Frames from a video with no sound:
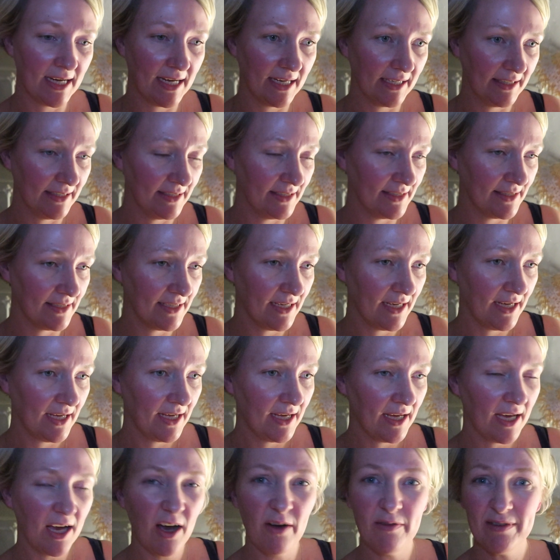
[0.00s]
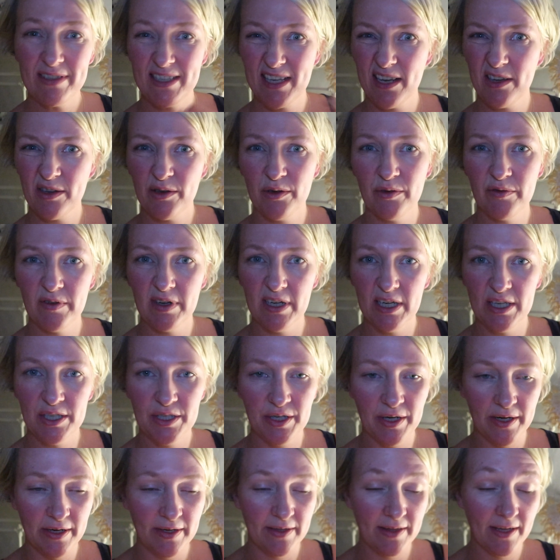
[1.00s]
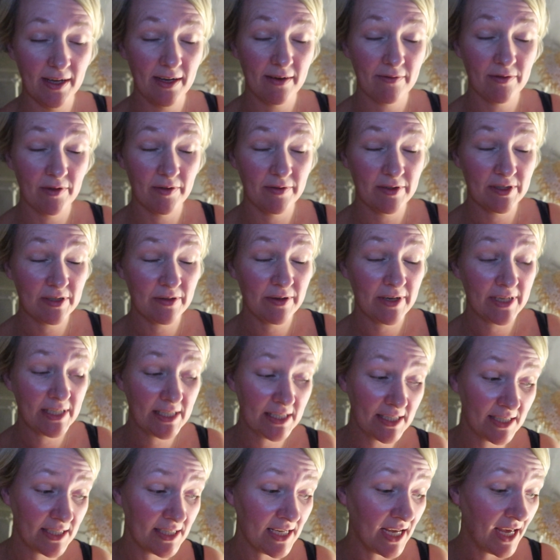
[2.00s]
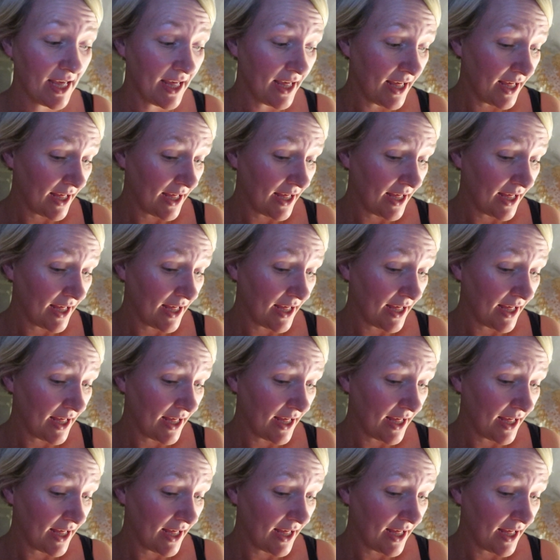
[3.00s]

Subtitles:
and obviously I couldn't really show you that for obvious reasons.